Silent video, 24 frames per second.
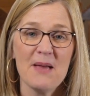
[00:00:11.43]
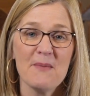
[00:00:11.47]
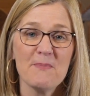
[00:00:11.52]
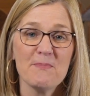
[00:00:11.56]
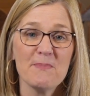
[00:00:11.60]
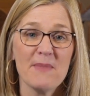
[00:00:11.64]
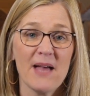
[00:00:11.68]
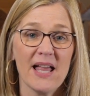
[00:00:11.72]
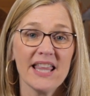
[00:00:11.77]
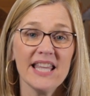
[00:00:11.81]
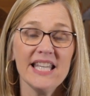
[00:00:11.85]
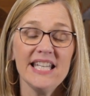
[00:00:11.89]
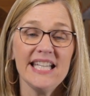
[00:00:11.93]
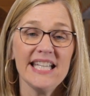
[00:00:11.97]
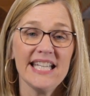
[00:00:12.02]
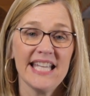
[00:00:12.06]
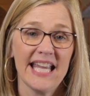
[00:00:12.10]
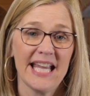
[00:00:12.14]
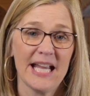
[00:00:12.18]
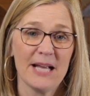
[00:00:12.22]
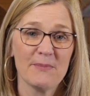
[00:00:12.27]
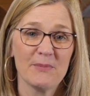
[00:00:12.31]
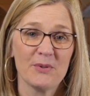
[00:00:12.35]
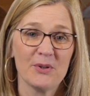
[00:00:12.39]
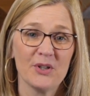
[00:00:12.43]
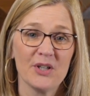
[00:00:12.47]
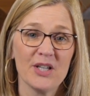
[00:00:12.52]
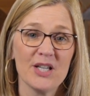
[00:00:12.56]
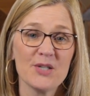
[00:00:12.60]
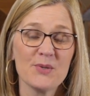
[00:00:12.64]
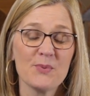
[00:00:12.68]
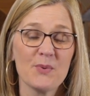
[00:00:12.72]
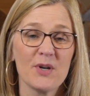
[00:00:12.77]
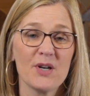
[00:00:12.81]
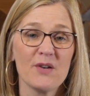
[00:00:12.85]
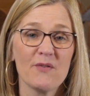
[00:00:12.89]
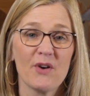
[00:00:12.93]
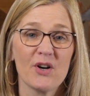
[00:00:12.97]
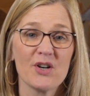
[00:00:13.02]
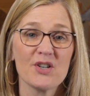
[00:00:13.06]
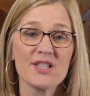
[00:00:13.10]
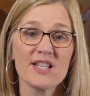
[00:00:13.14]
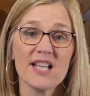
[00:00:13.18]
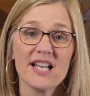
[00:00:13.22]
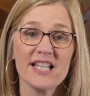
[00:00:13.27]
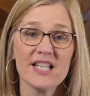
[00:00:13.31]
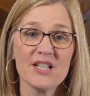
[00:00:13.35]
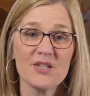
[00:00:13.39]
Melody Campbell is one of our
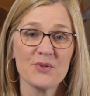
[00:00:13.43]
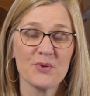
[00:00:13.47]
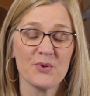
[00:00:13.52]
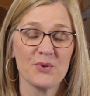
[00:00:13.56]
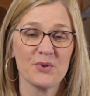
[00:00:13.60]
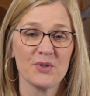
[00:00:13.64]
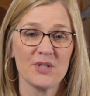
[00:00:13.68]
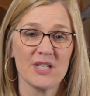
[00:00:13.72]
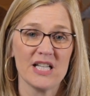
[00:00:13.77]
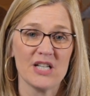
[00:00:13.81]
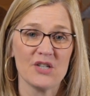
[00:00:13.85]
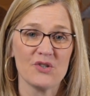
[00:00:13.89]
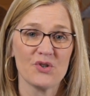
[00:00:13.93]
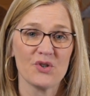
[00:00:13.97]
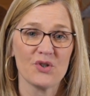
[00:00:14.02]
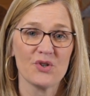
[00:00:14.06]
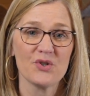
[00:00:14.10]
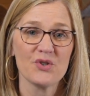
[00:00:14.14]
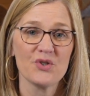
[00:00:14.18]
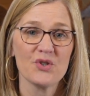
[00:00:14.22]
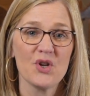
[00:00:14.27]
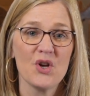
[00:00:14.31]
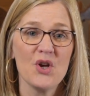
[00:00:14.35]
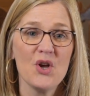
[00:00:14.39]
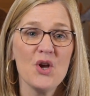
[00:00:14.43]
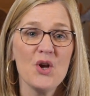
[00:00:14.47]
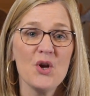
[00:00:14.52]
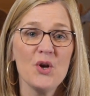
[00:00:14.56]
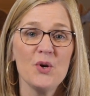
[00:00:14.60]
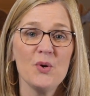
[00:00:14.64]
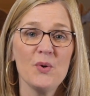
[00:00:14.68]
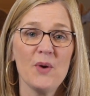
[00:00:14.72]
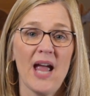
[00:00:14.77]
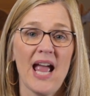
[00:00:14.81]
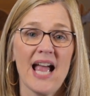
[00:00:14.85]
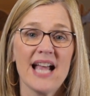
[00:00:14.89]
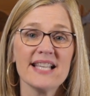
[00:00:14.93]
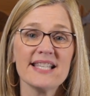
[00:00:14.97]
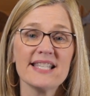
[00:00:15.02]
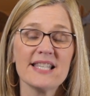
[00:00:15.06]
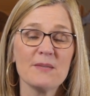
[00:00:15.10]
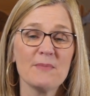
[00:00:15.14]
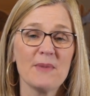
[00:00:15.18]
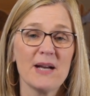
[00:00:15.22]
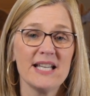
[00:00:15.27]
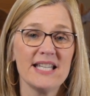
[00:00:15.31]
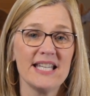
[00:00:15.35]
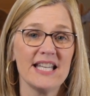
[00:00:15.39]
Sunday school teachers who has
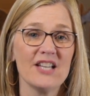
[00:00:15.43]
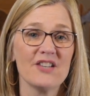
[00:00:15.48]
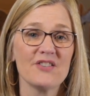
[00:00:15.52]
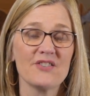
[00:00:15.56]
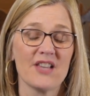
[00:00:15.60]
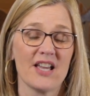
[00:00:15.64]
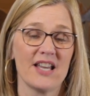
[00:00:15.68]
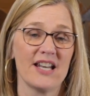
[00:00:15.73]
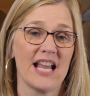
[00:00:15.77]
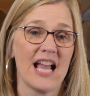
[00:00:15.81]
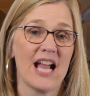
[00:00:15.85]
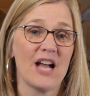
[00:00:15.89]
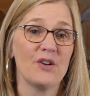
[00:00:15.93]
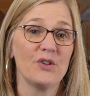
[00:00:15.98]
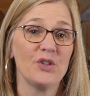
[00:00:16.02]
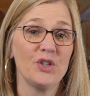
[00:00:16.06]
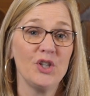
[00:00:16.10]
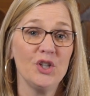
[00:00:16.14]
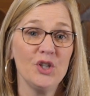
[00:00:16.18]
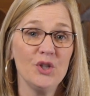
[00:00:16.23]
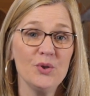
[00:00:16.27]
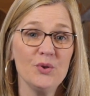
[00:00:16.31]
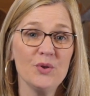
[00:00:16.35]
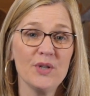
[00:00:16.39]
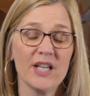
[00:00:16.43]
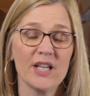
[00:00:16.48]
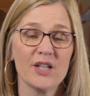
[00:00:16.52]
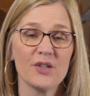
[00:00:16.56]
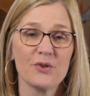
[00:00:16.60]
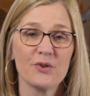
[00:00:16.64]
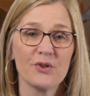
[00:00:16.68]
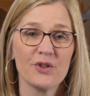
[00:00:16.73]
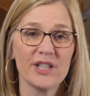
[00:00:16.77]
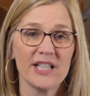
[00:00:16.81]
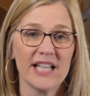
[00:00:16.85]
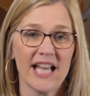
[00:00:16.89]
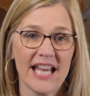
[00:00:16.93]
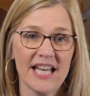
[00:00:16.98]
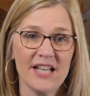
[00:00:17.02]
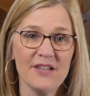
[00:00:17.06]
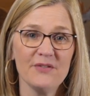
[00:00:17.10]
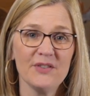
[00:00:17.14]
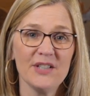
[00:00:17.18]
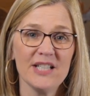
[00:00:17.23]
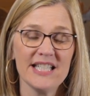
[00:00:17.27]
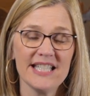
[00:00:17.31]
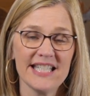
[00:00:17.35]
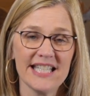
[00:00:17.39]
some ideas on how you can
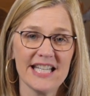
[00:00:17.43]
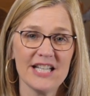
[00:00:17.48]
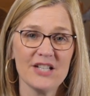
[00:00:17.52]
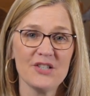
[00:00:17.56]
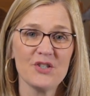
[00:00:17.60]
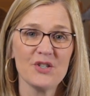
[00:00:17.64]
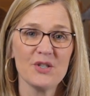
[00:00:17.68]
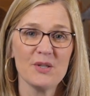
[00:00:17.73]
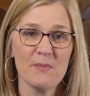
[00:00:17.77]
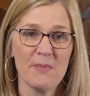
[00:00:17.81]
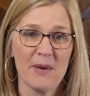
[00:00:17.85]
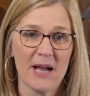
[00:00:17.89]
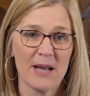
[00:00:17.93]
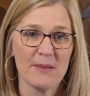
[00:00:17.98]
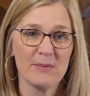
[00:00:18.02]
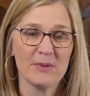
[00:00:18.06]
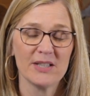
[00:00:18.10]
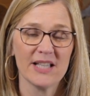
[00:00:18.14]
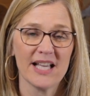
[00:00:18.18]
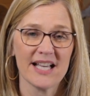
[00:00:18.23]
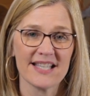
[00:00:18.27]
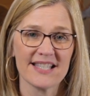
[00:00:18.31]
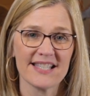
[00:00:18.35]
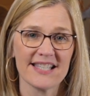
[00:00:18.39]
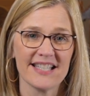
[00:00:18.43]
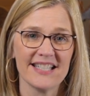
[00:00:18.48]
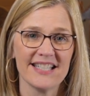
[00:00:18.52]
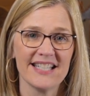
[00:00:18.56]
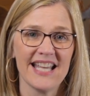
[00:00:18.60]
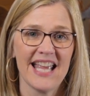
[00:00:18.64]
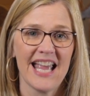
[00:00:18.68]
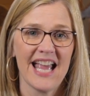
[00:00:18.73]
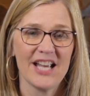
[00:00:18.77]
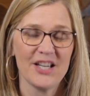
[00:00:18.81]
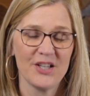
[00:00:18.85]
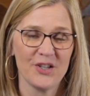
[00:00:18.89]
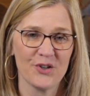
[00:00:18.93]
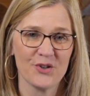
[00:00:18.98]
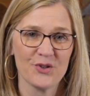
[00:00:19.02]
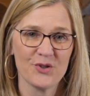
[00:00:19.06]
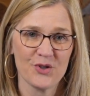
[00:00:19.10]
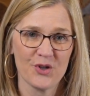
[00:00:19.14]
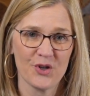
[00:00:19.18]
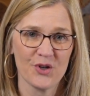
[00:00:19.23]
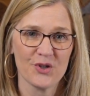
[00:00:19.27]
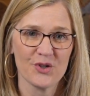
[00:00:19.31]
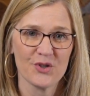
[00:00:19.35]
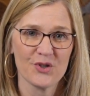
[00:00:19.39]
creatively teach the Bible lesson at your
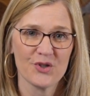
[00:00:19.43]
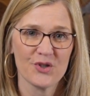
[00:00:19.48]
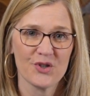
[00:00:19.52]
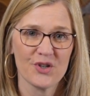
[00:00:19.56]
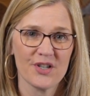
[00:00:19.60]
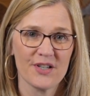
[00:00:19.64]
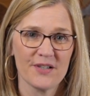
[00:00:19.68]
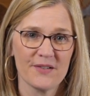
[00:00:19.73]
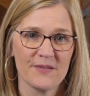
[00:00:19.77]
church.